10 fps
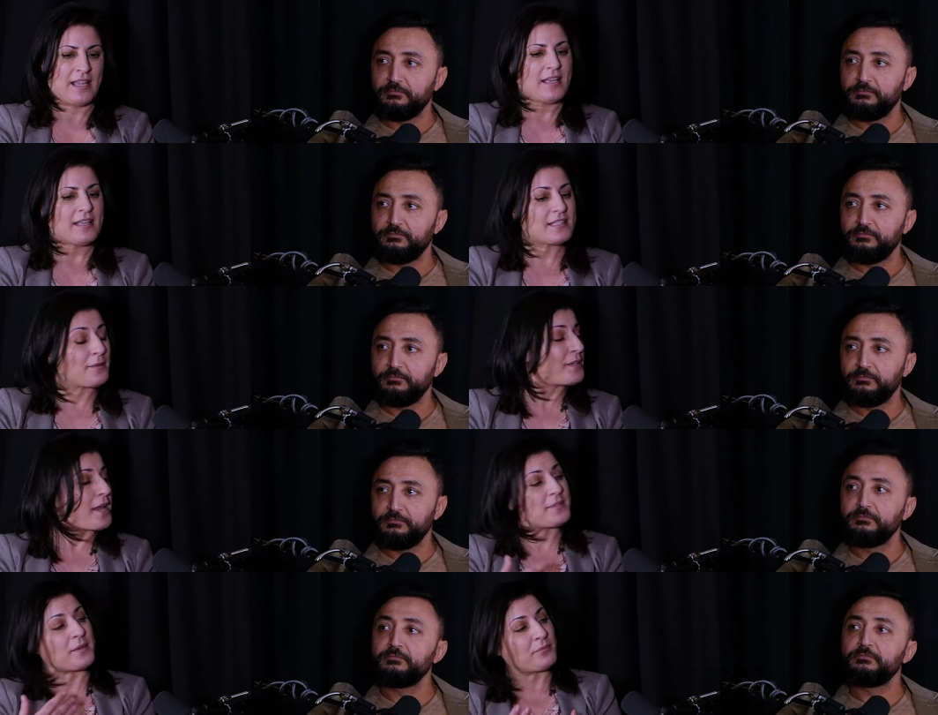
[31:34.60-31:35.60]

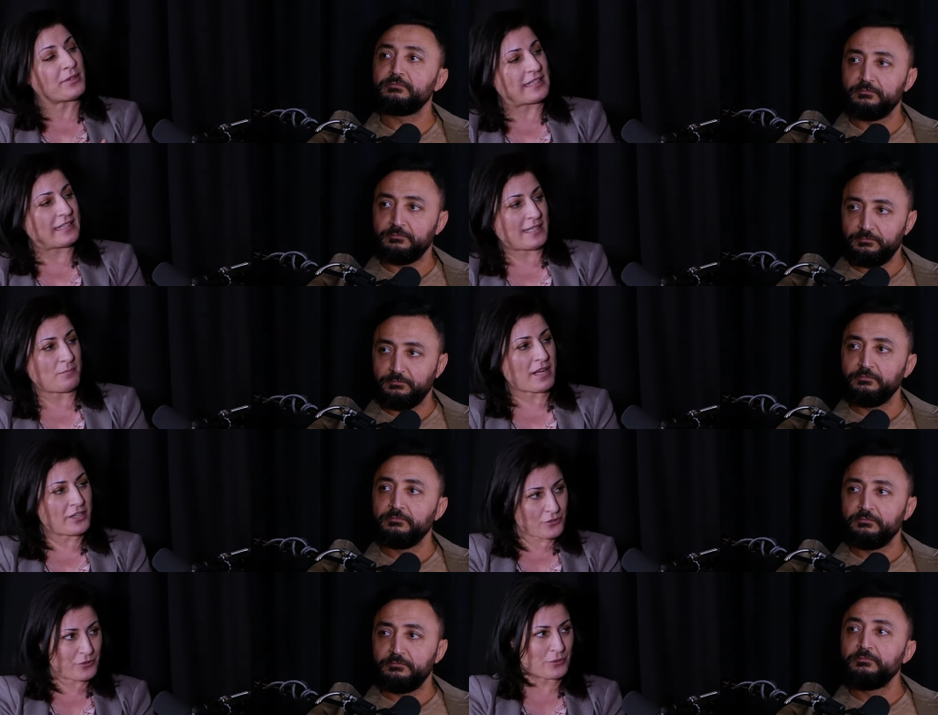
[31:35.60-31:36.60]
Speaker 1: Sometimes I'm bringing in my
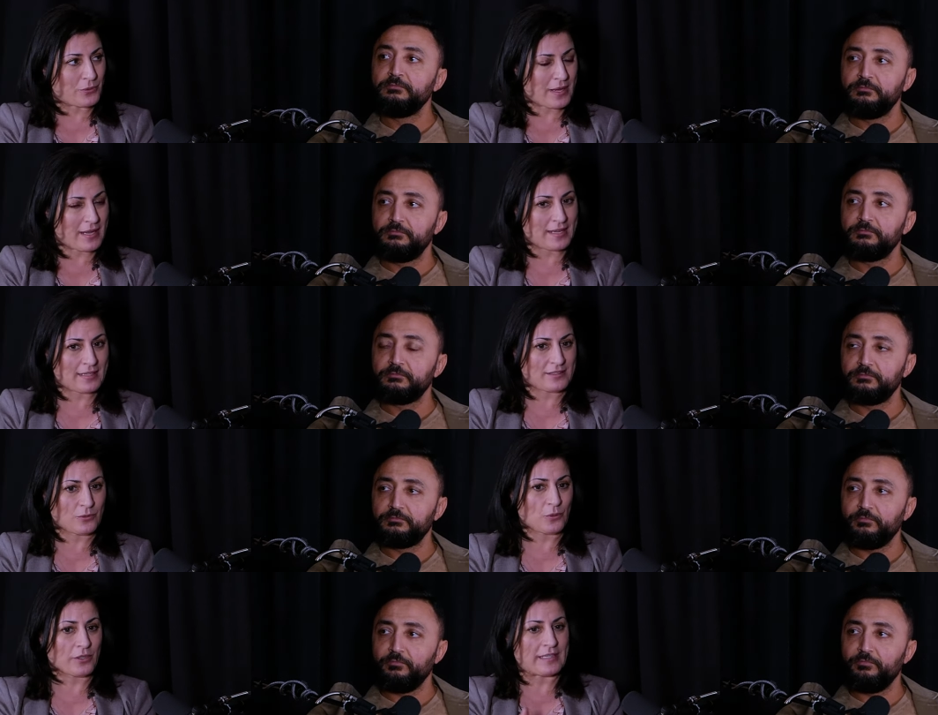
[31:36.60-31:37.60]
crew and they're
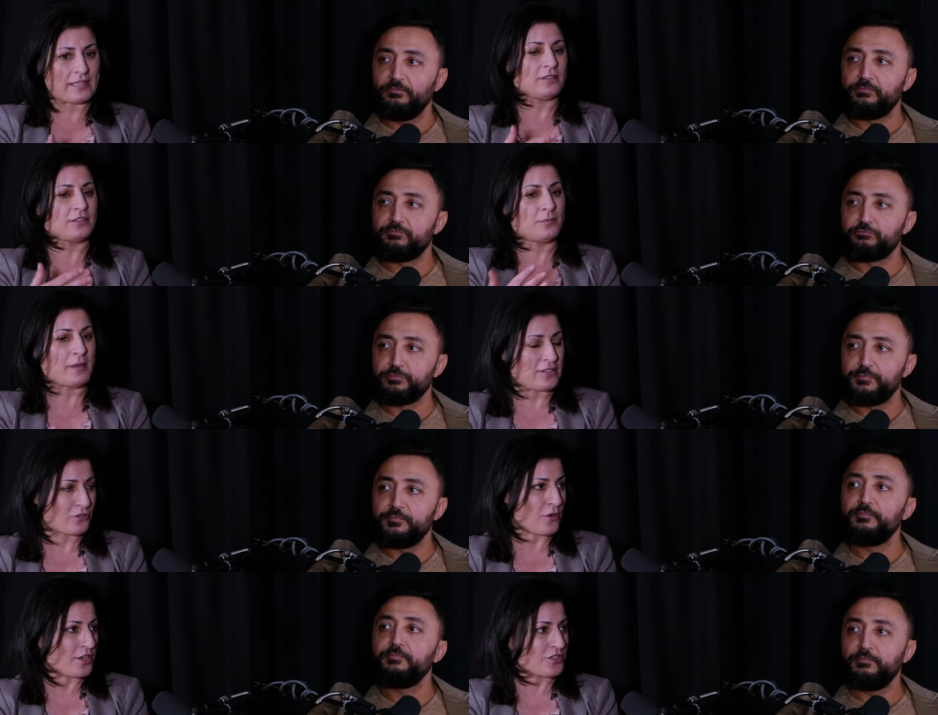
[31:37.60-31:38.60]
working under my
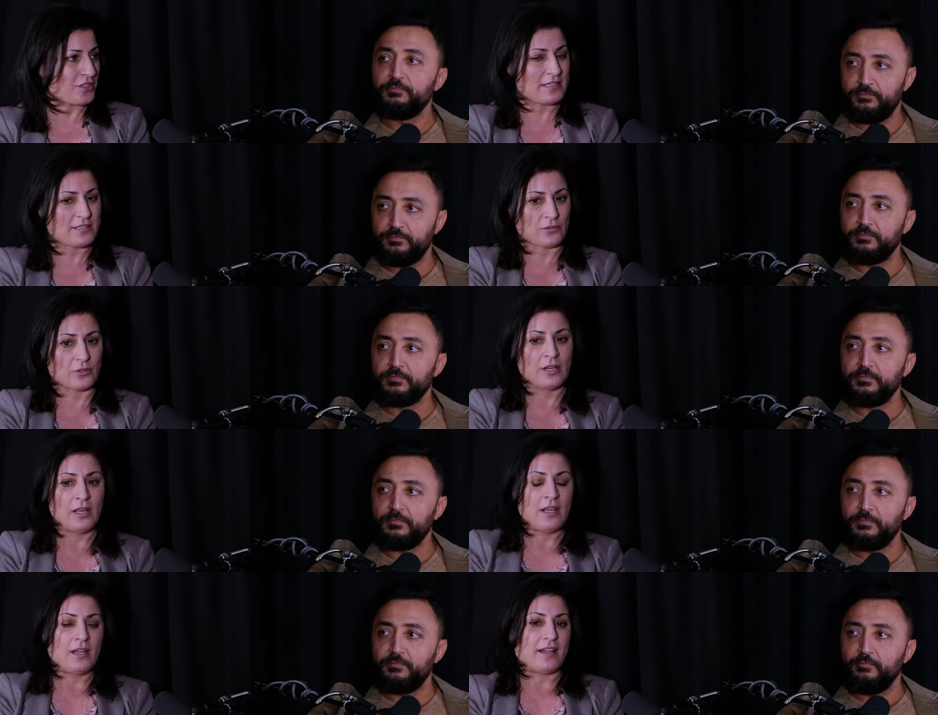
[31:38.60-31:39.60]
instructions, or
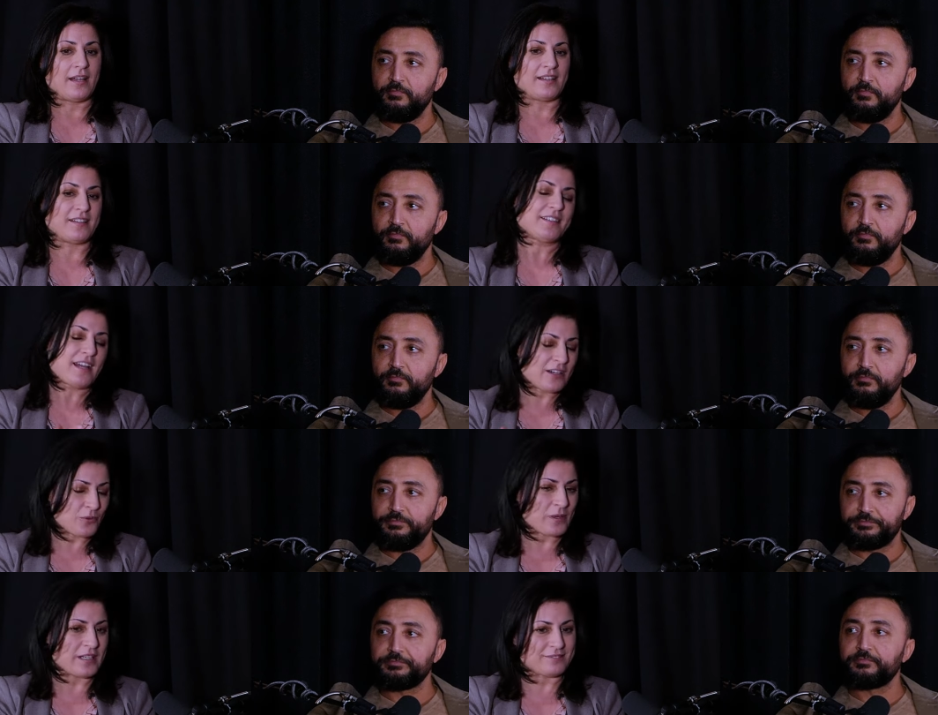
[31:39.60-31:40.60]
uh, I don't
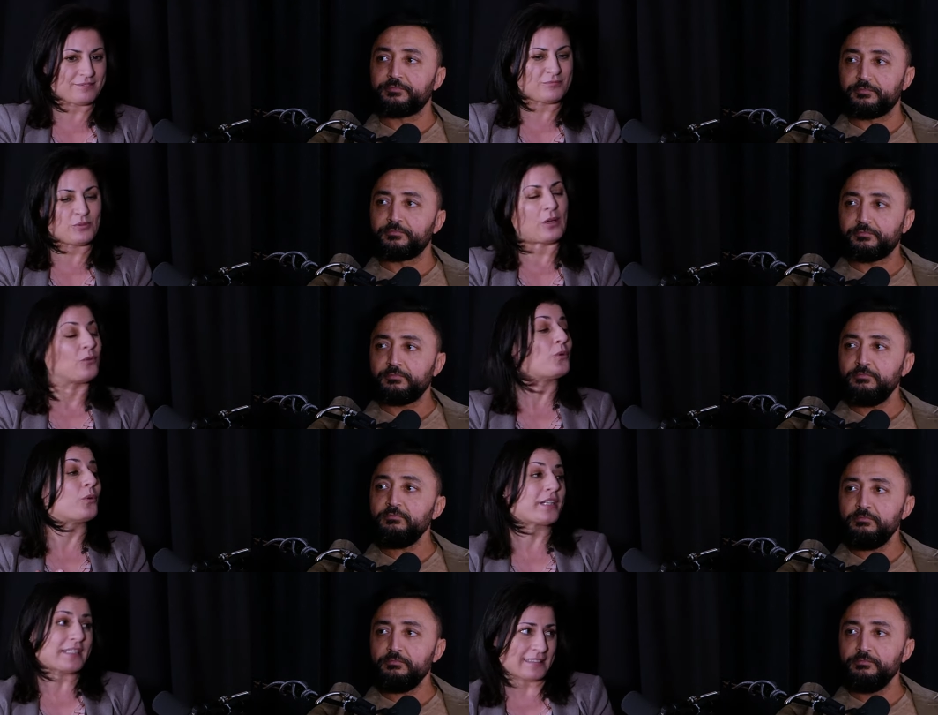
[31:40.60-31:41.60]
want to, well, we're
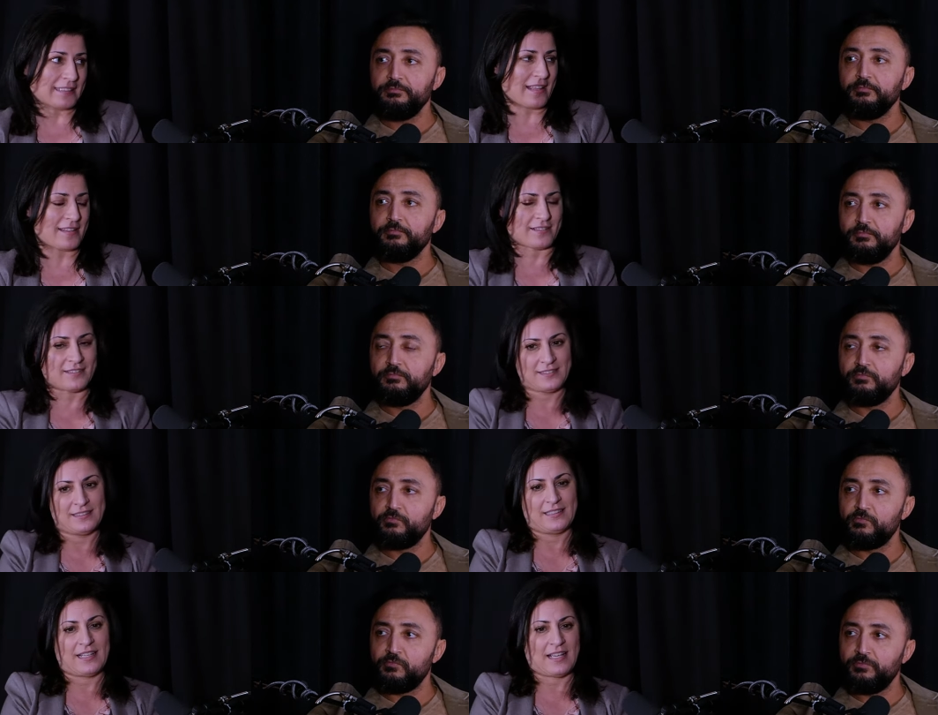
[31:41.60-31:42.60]
working together.
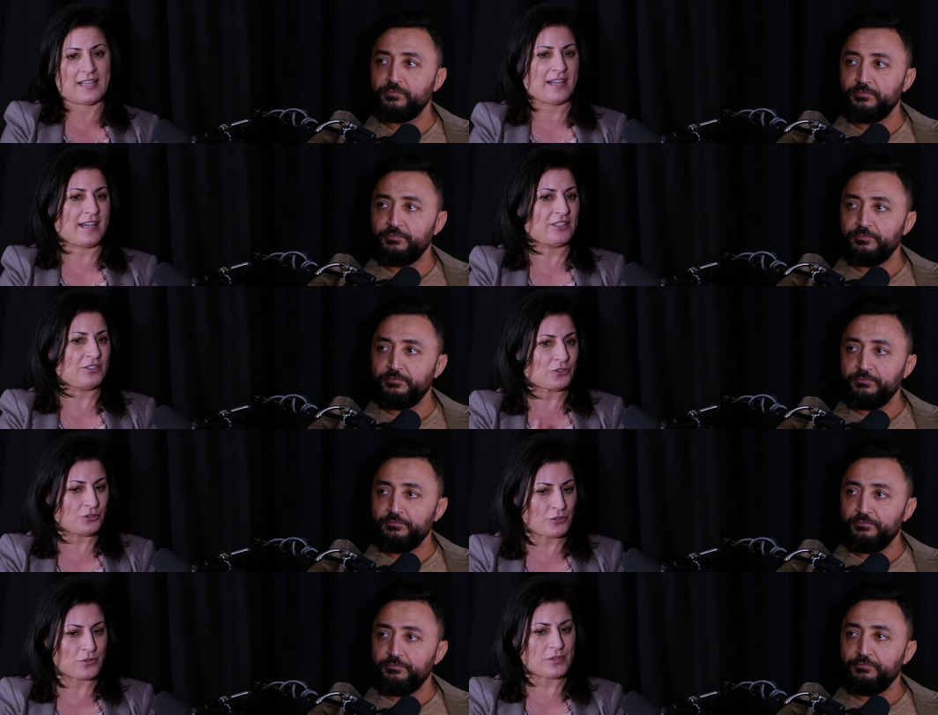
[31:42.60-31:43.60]
Uh, I
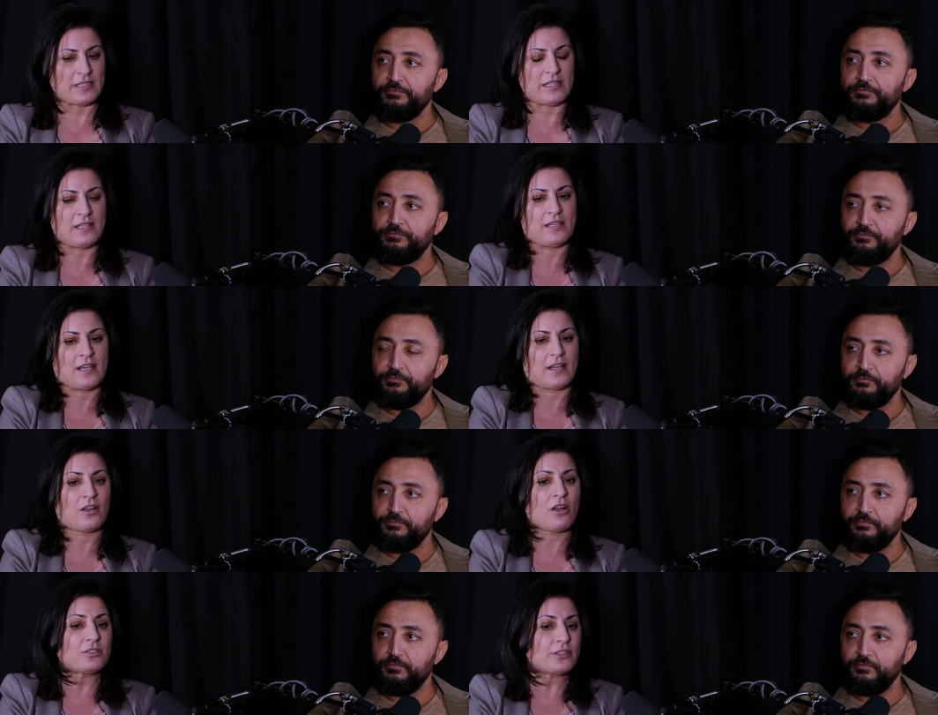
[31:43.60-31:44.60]
introduce the uh,
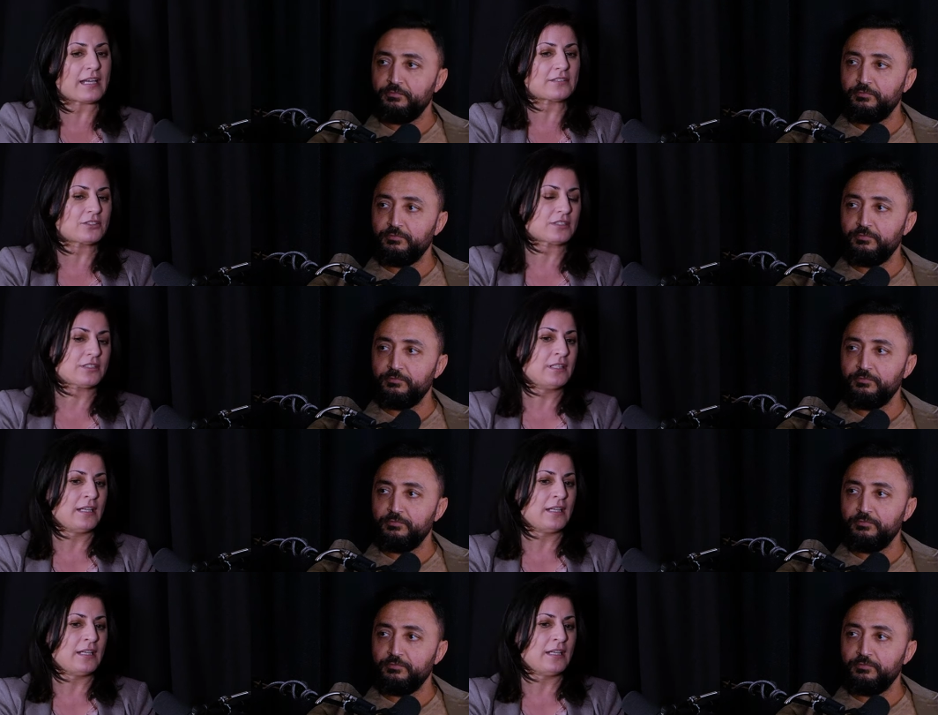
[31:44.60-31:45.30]
contractor